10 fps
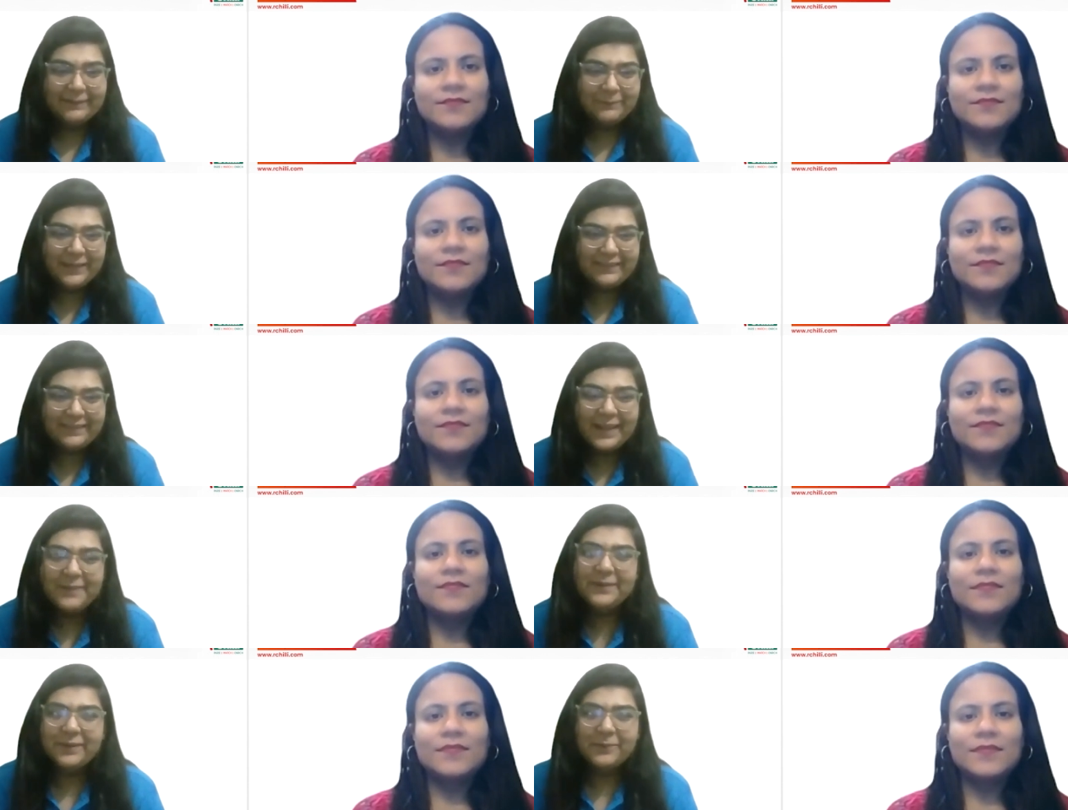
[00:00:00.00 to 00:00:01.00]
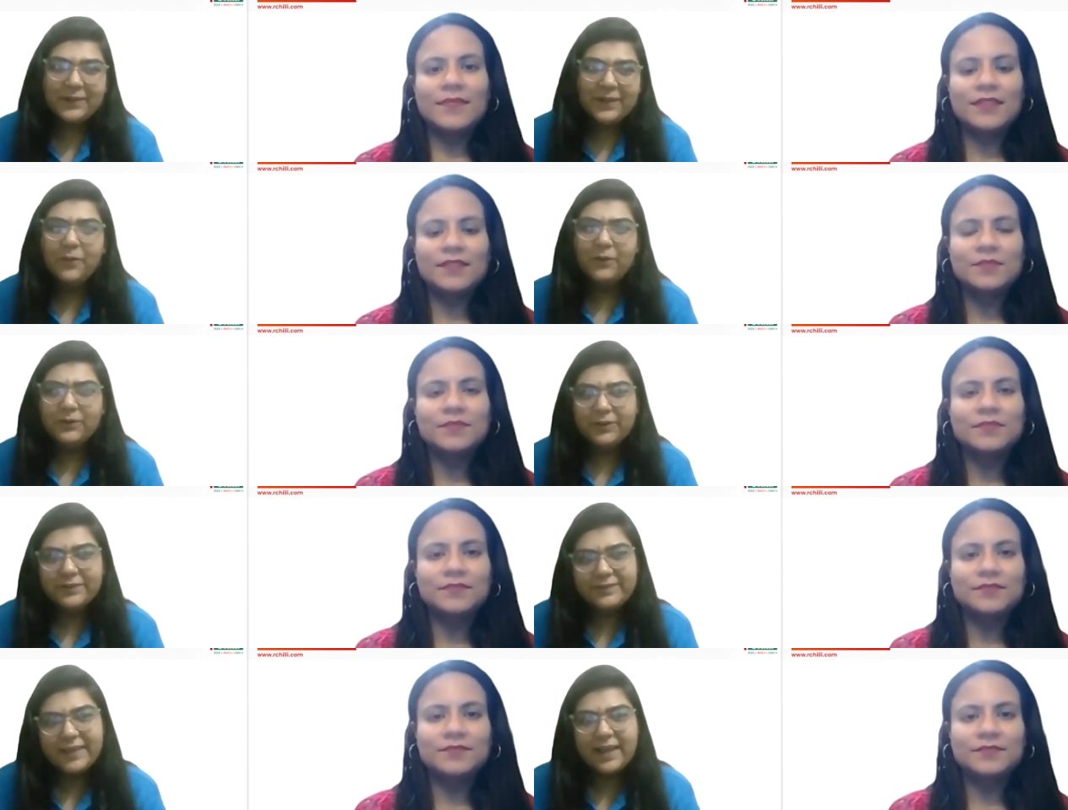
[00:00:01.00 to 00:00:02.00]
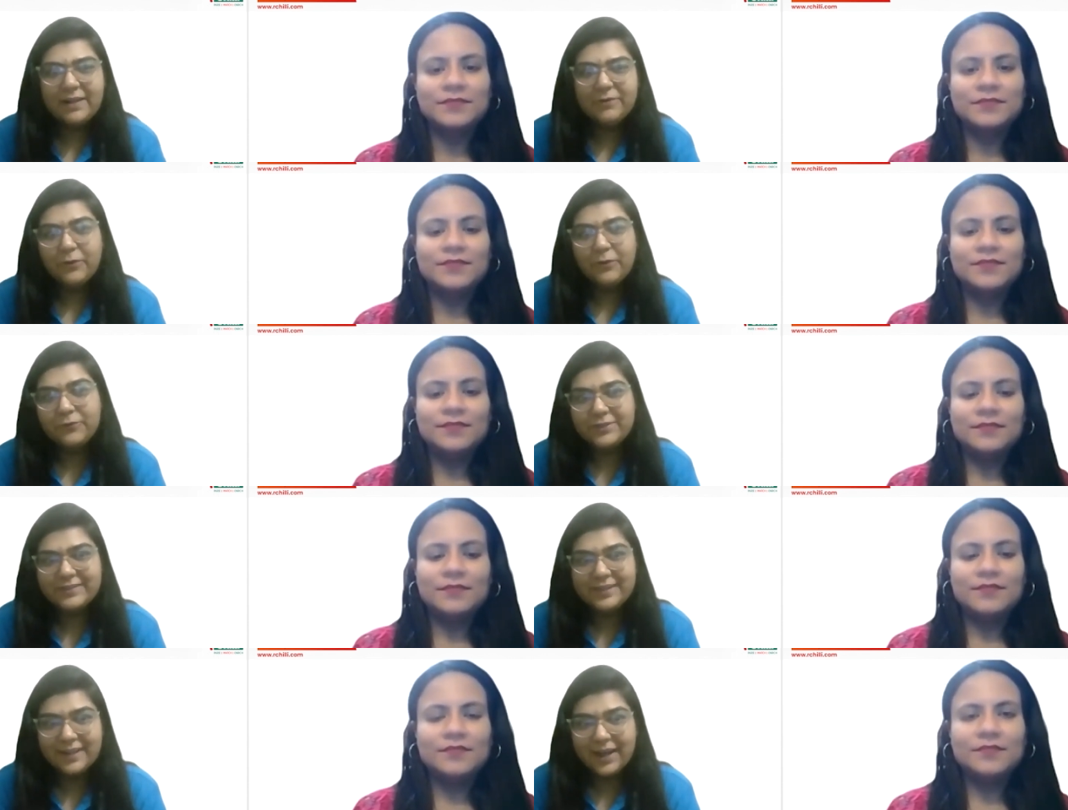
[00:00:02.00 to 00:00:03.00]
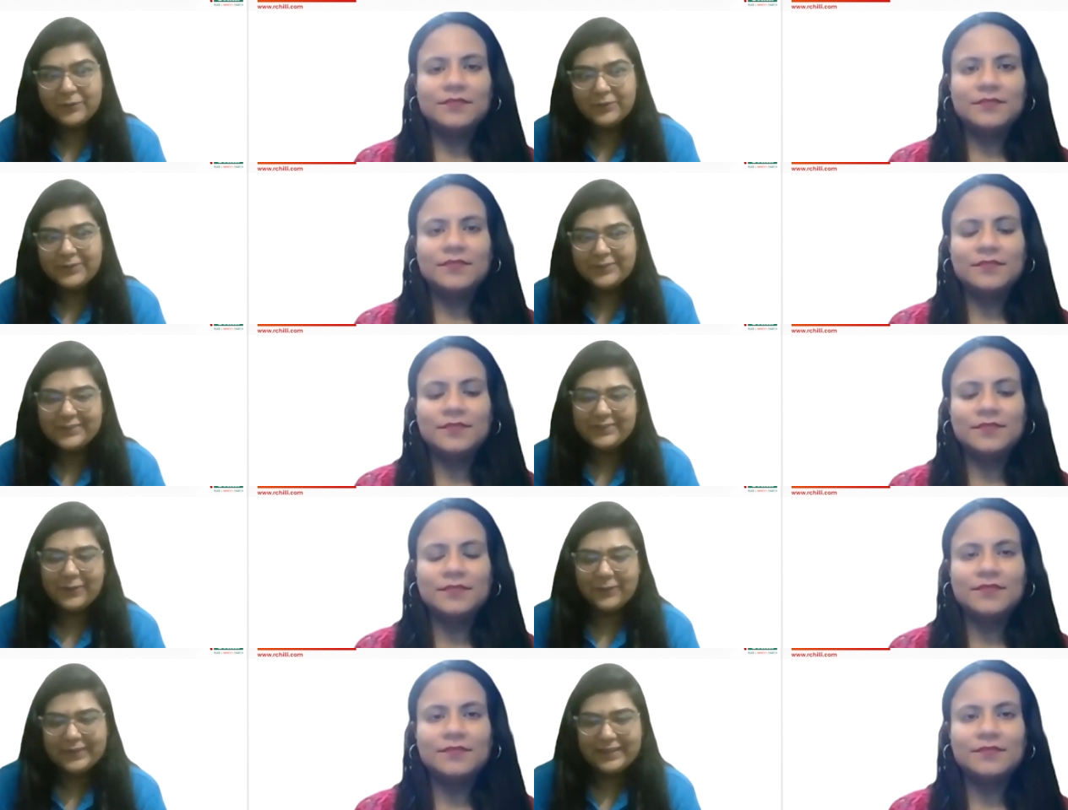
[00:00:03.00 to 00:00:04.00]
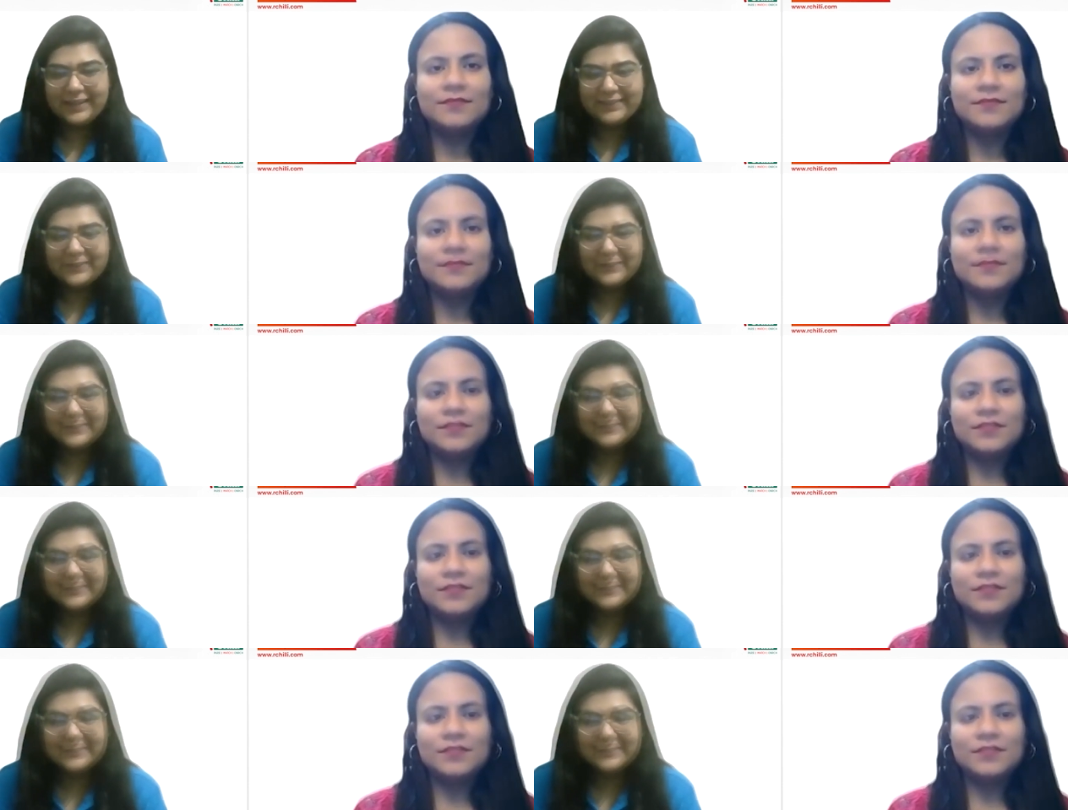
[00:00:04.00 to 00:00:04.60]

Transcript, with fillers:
Speaker 1: Please tell me something about yourself, your first encounters in the organization.